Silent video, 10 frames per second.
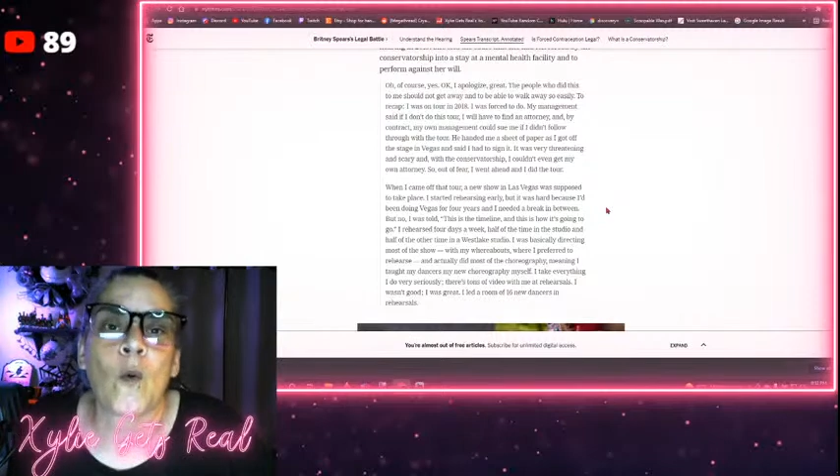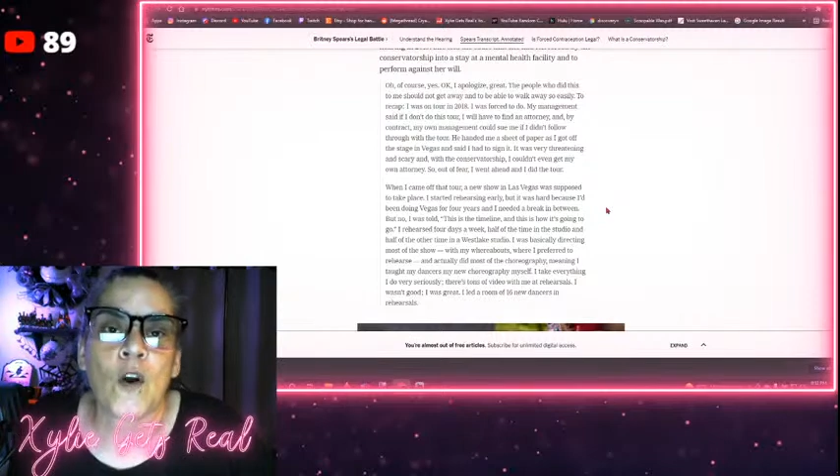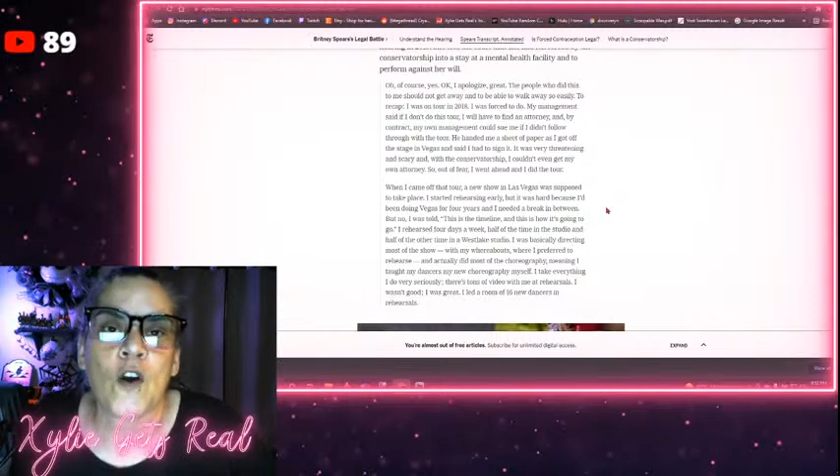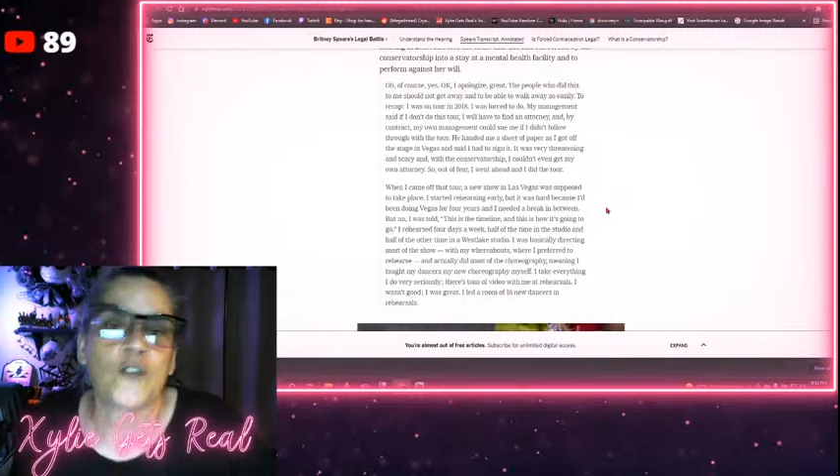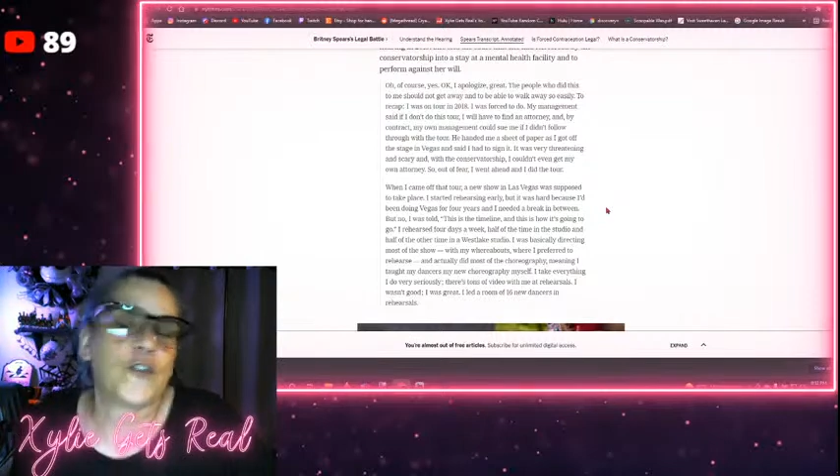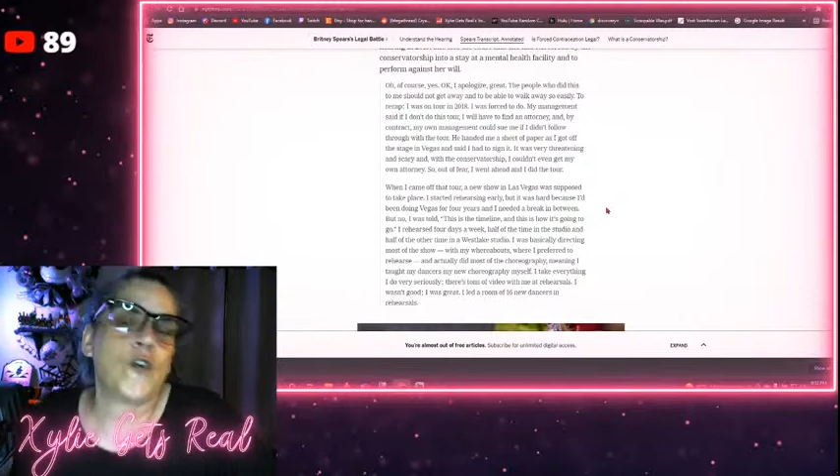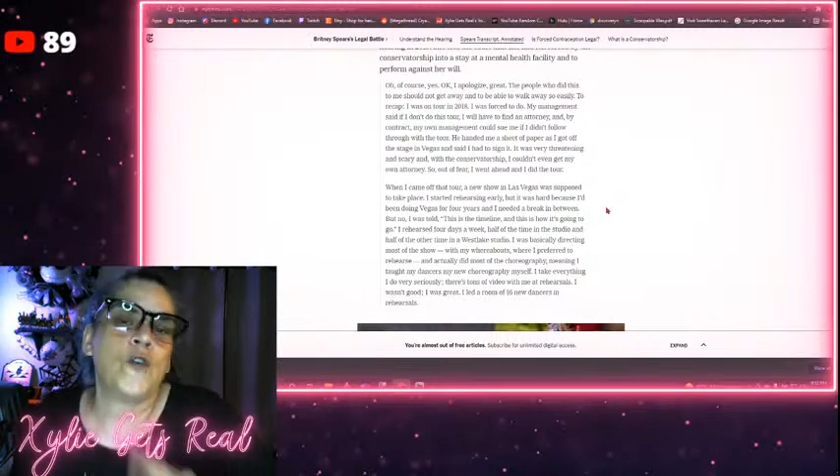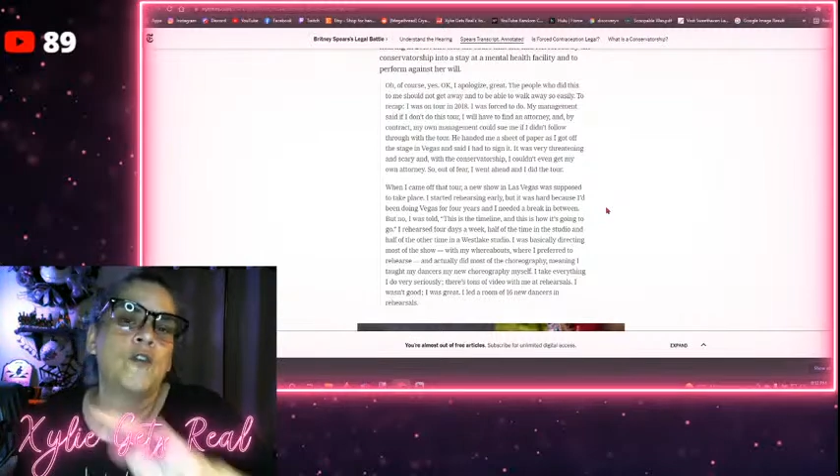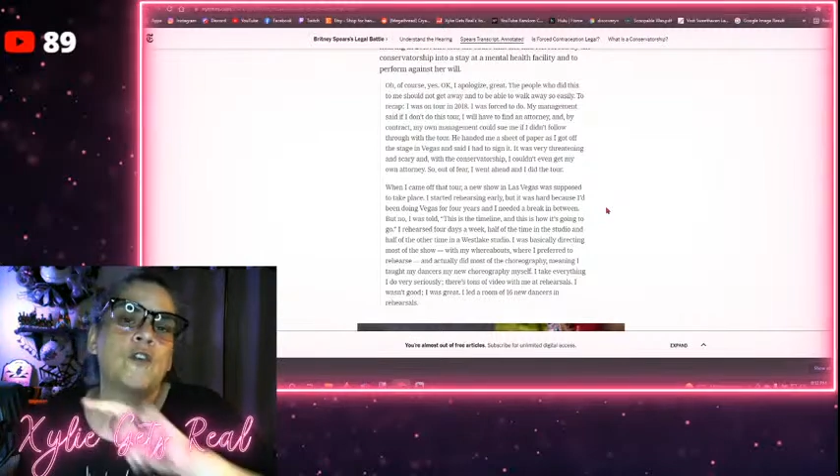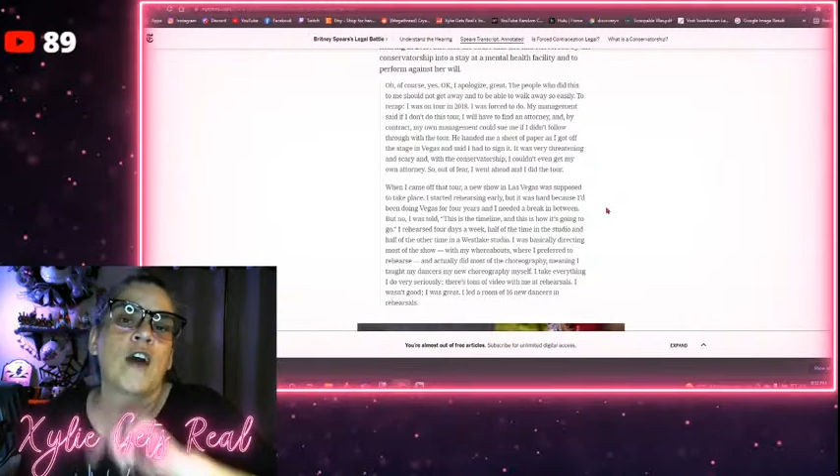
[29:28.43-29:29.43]
we're going to sue
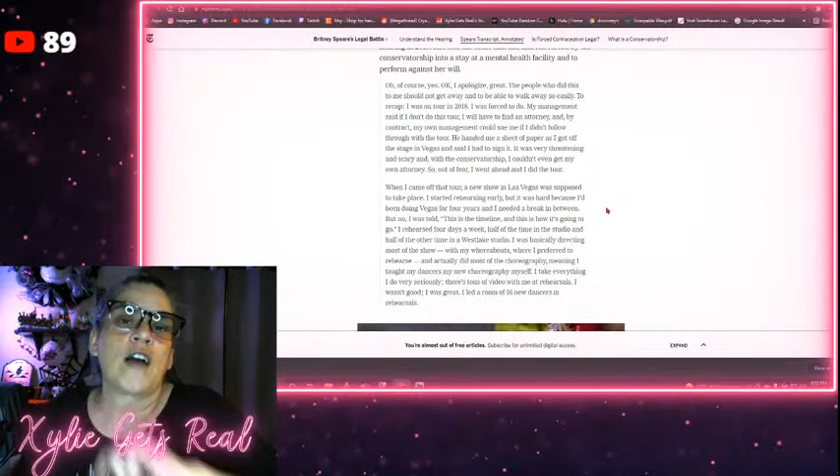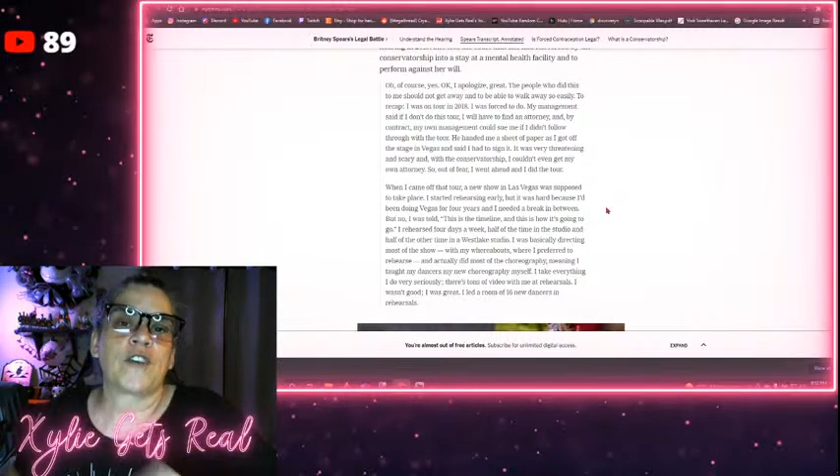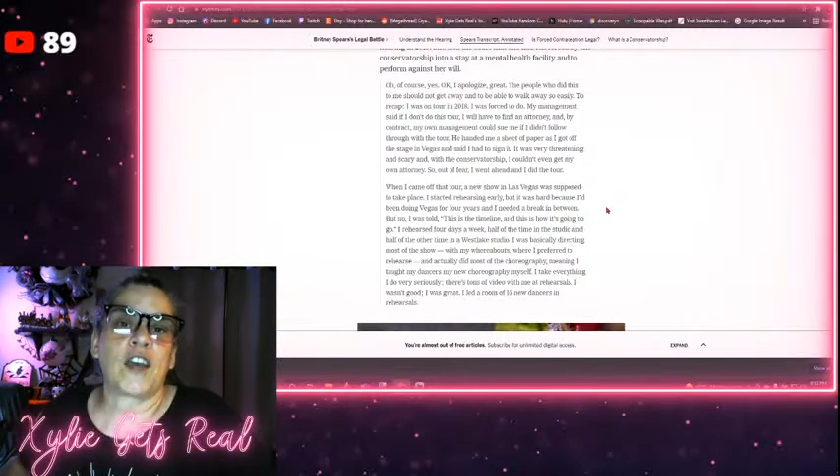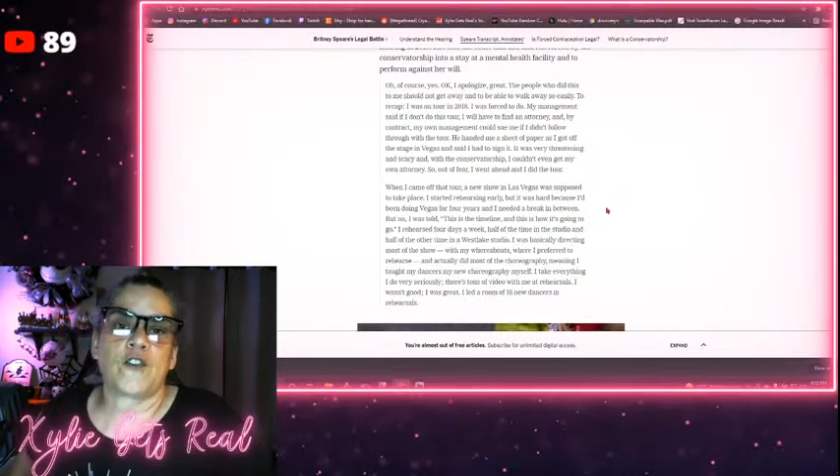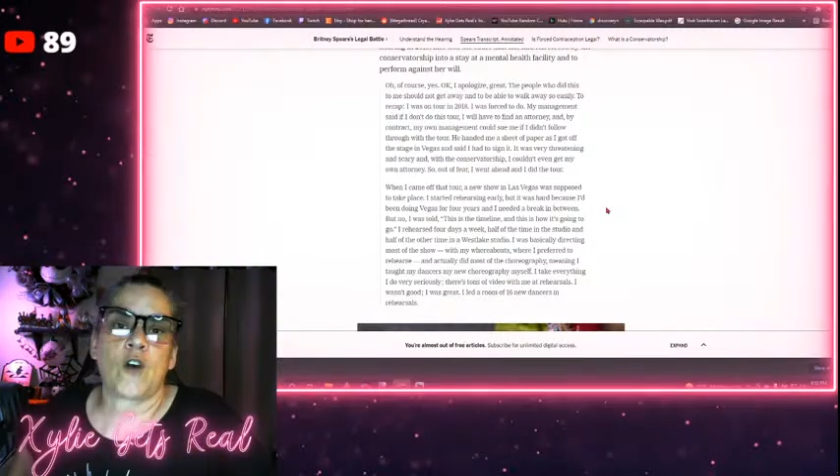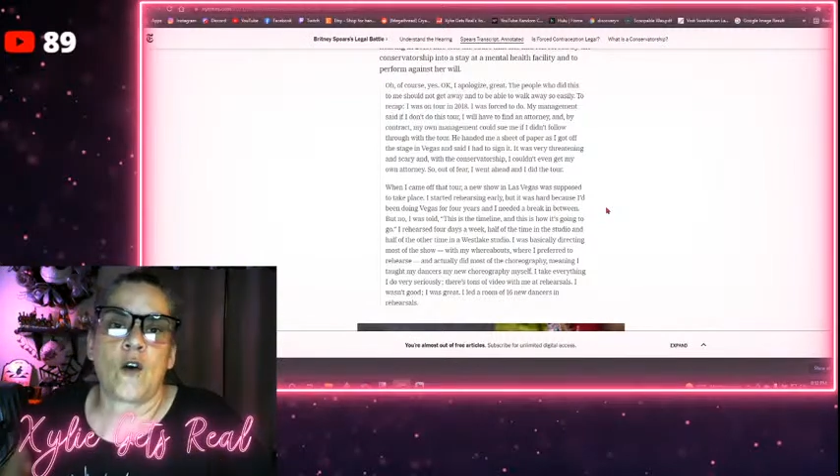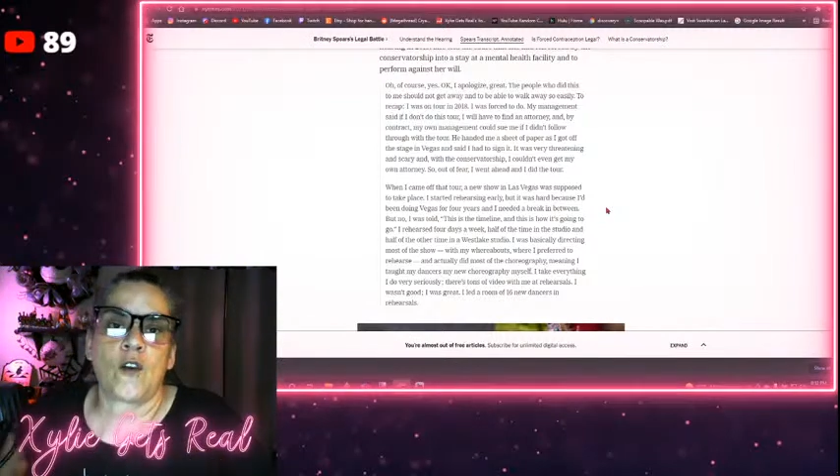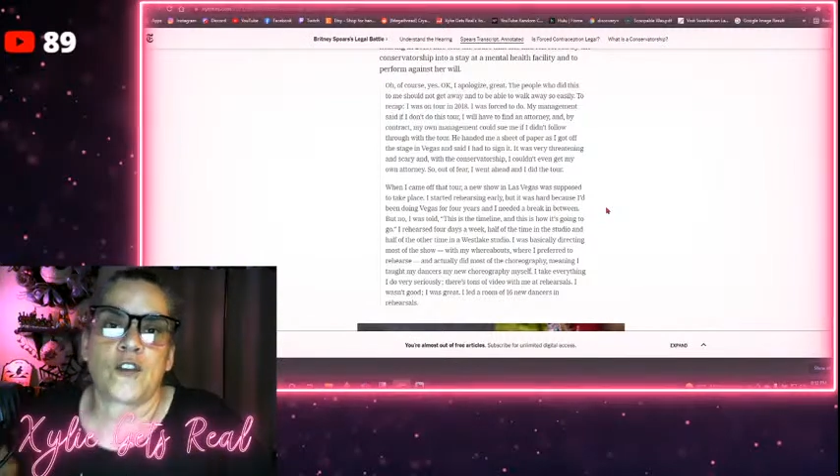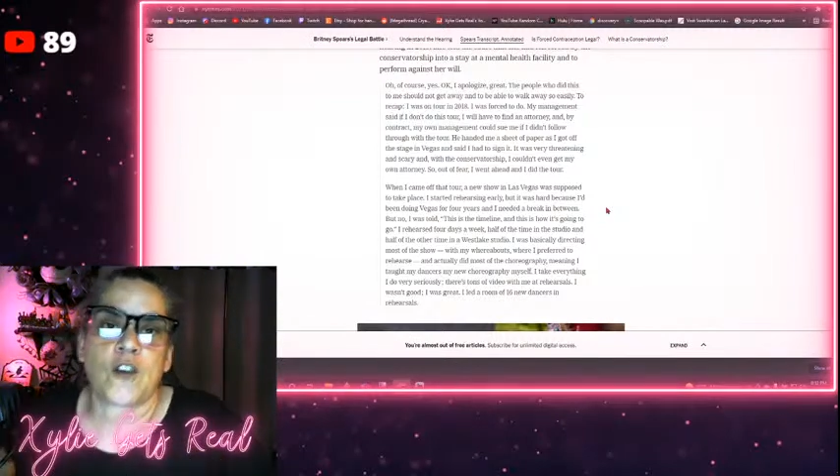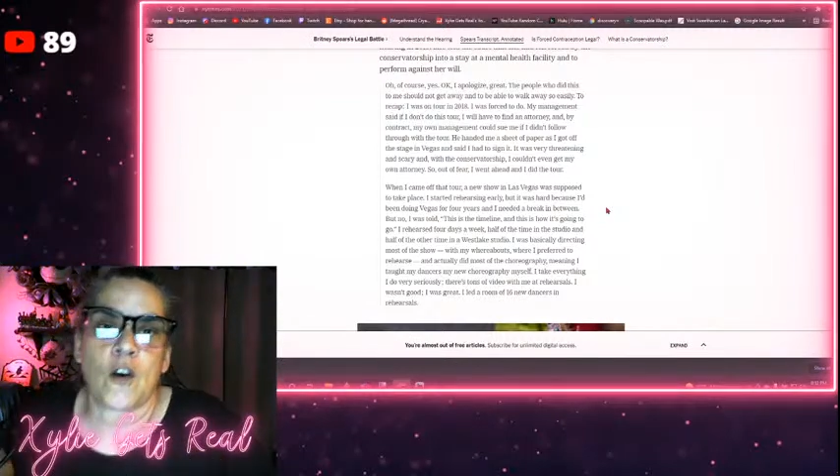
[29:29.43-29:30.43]
you and you're going to have to get your
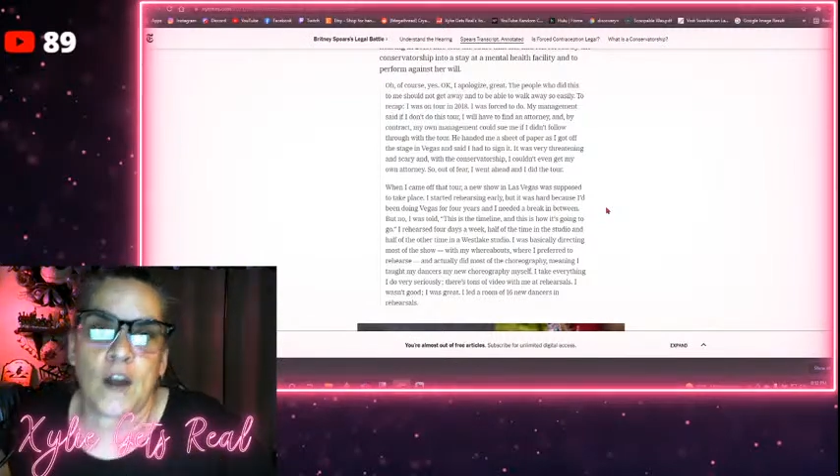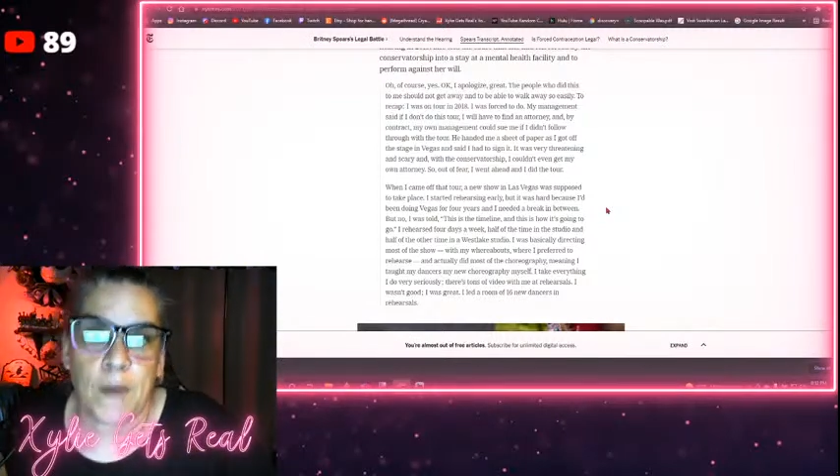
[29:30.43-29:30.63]
own attorney.